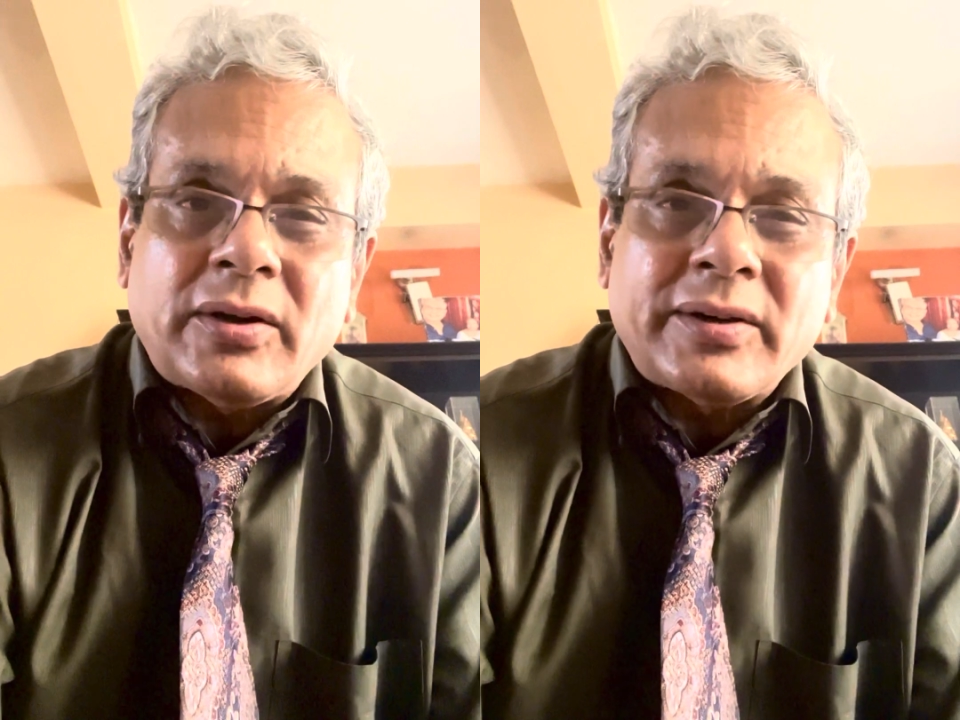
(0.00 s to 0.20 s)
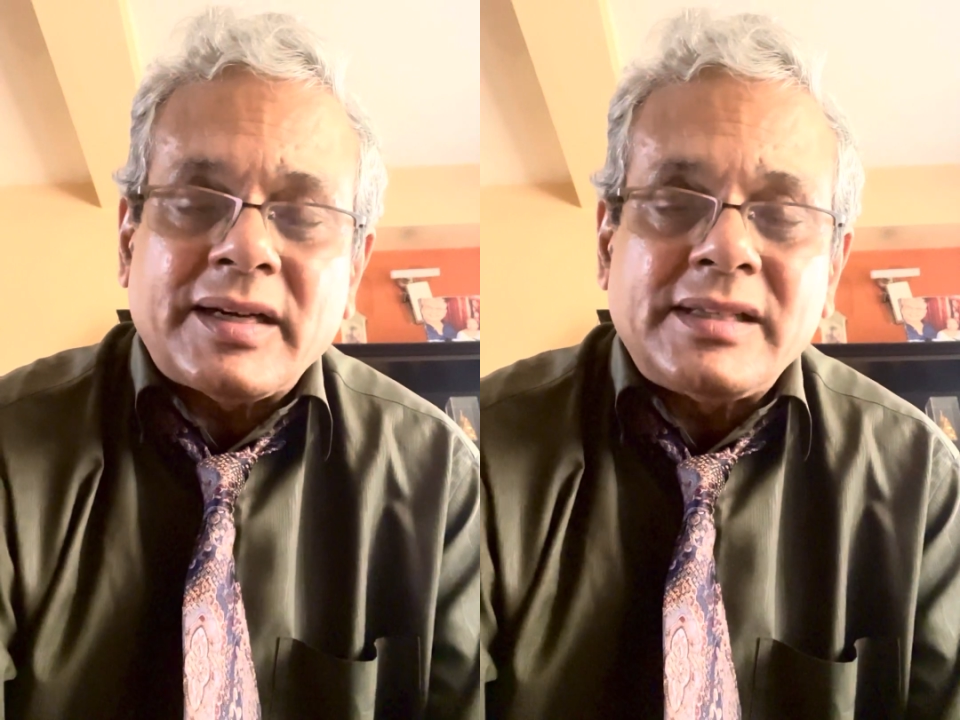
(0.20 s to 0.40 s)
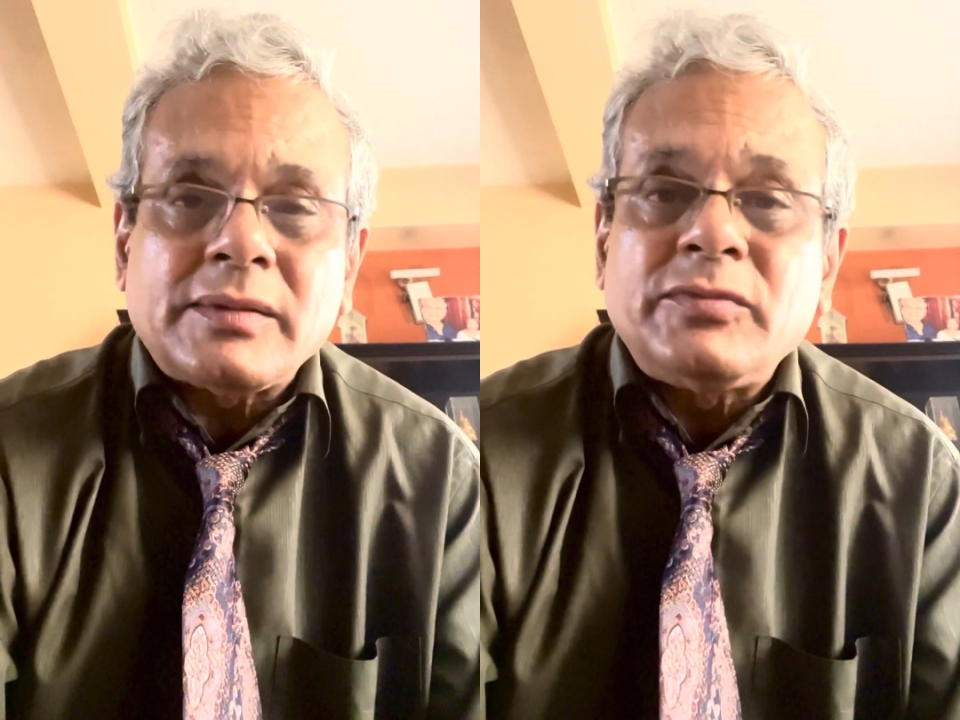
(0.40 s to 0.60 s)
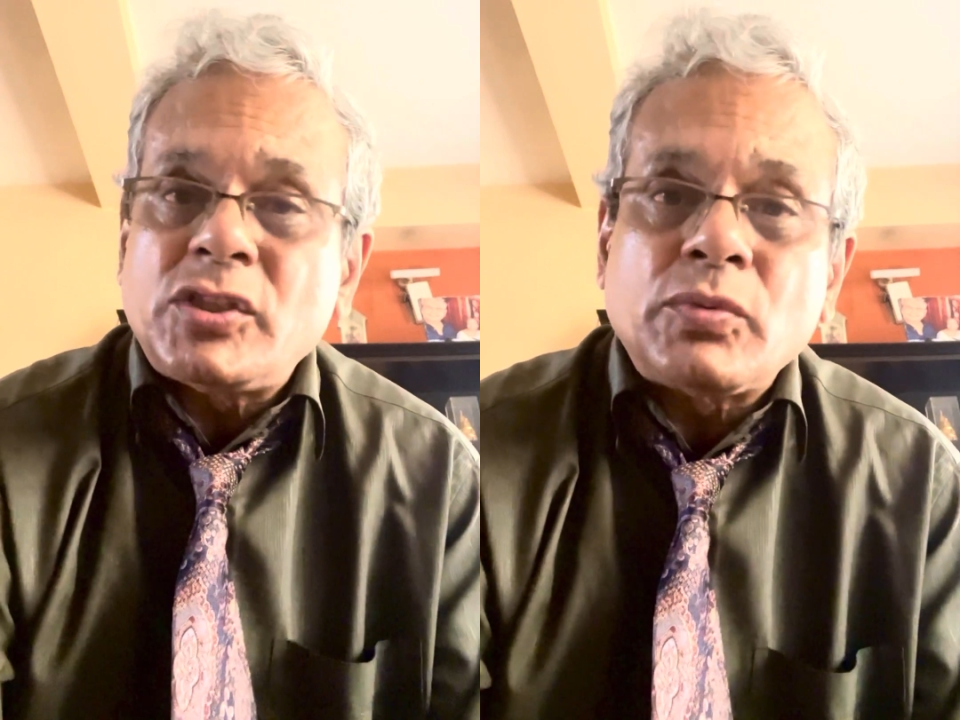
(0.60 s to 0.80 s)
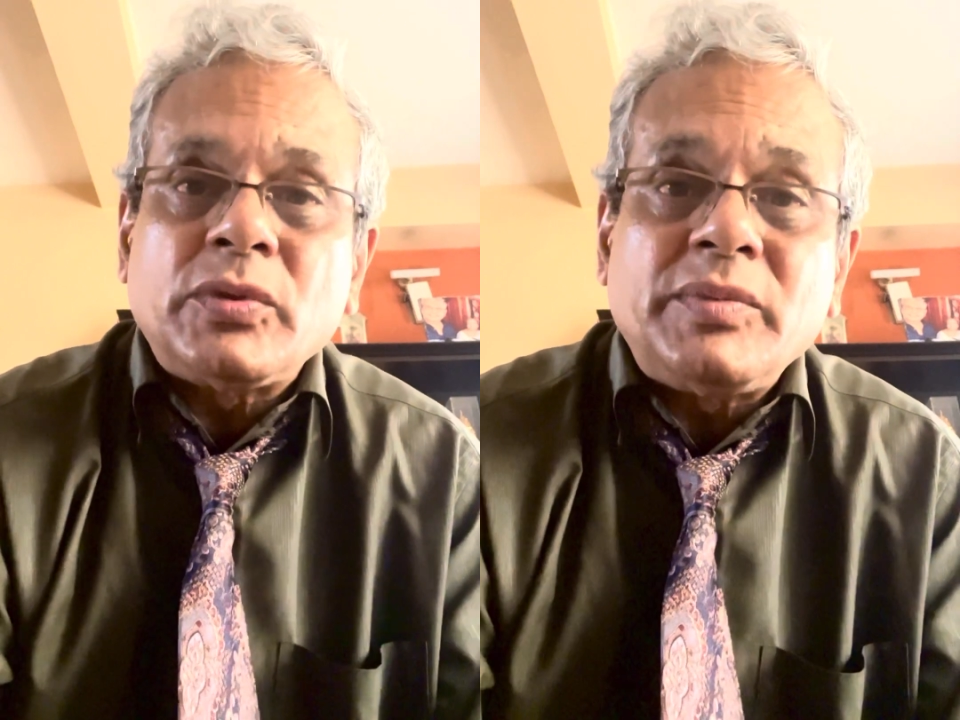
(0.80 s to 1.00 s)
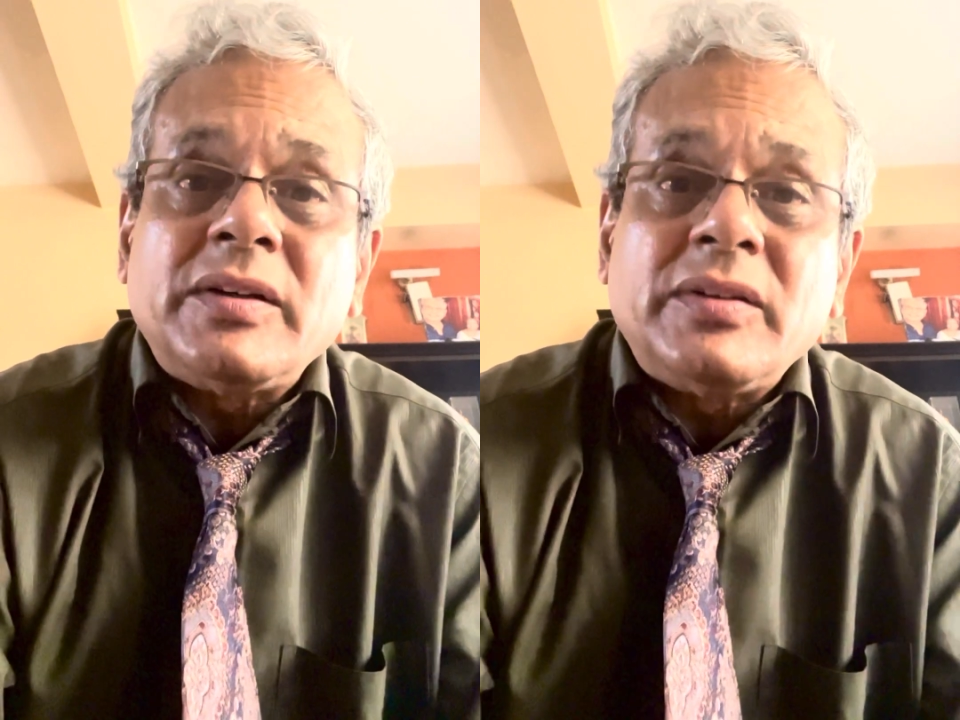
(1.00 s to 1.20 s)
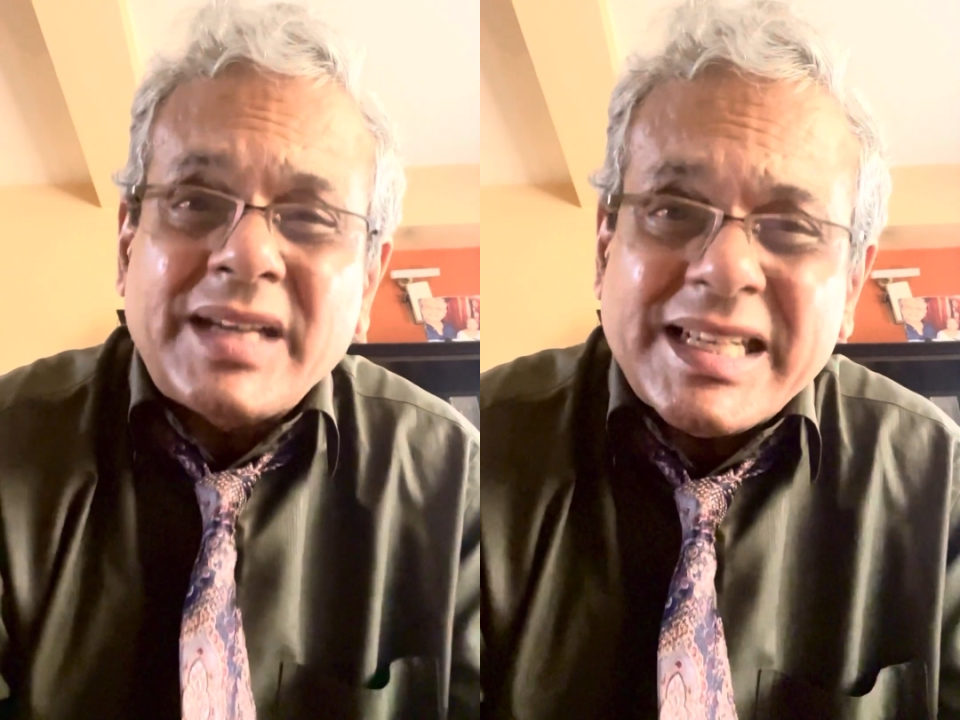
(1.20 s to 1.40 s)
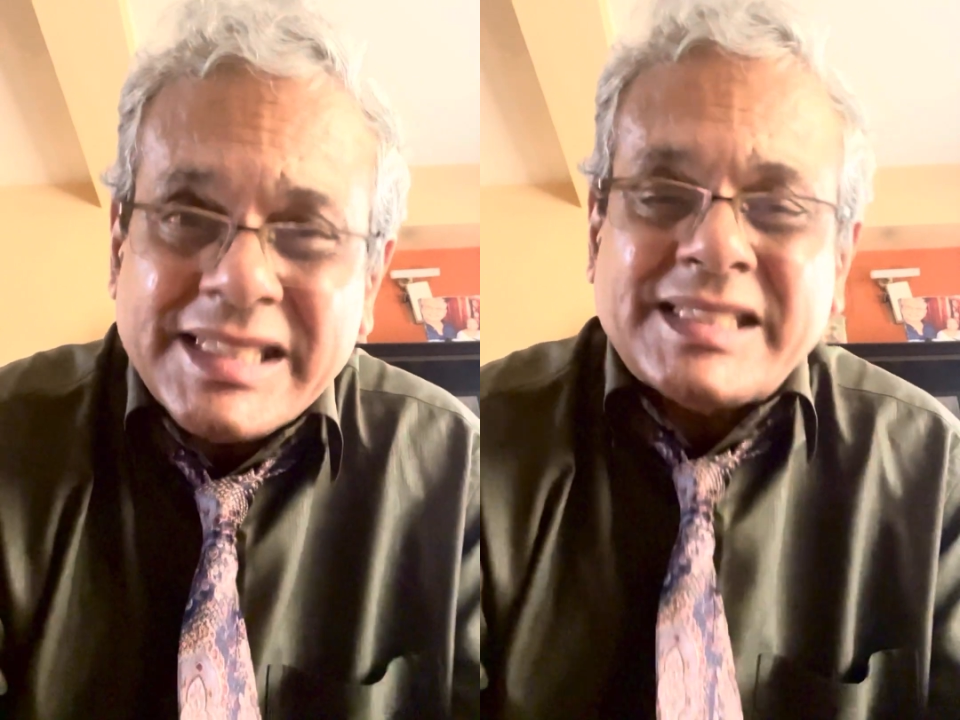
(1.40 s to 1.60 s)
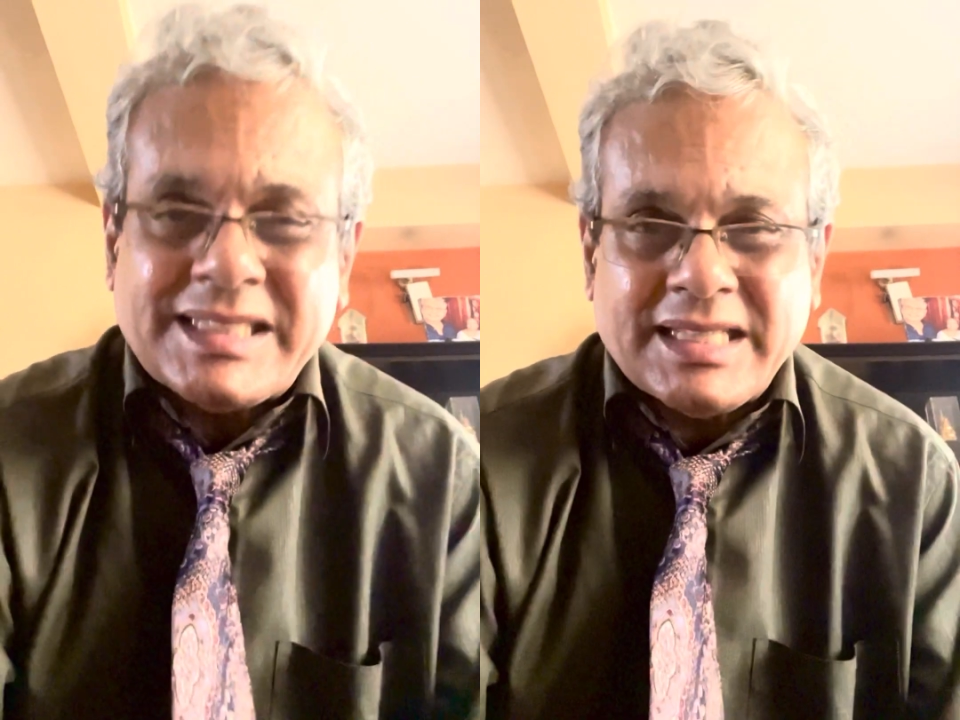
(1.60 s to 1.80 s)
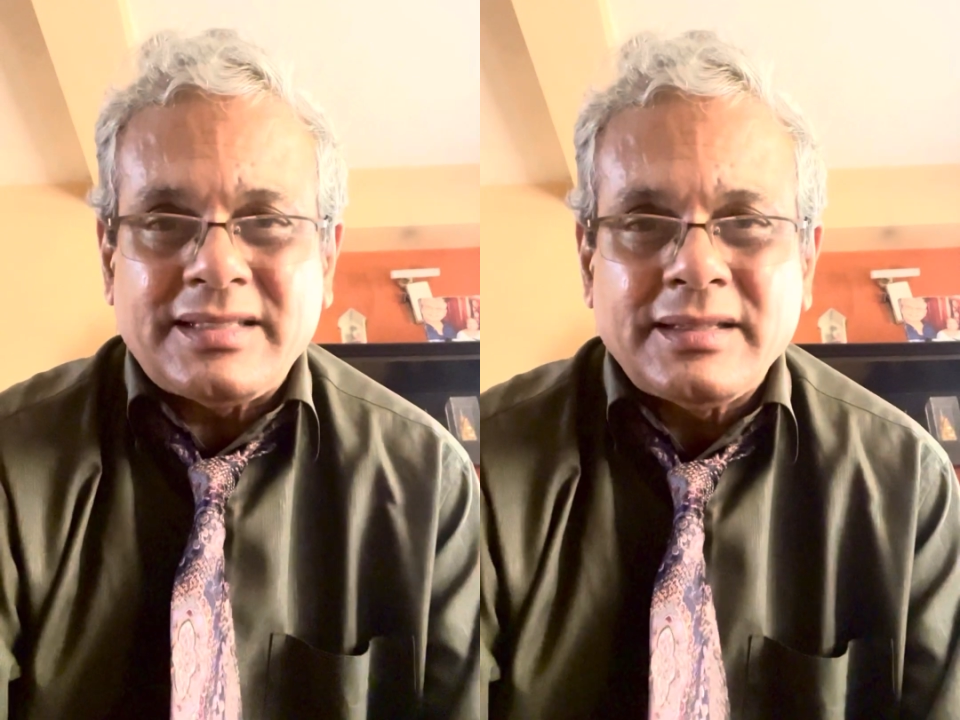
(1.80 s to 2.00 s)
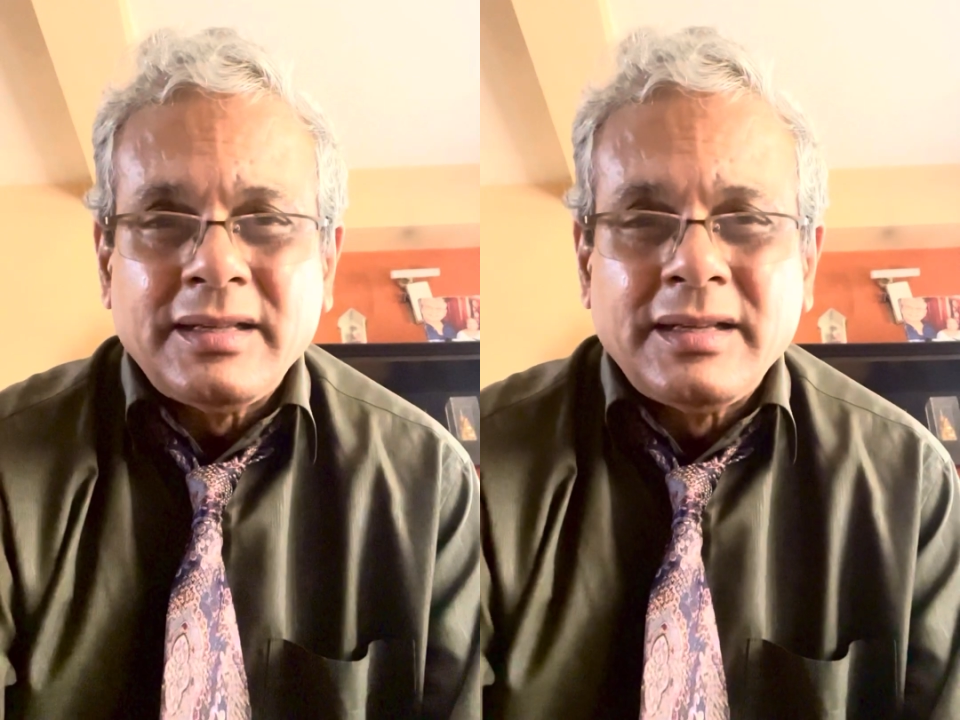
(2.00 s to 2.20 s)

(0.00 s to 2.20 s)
organism which would be resistant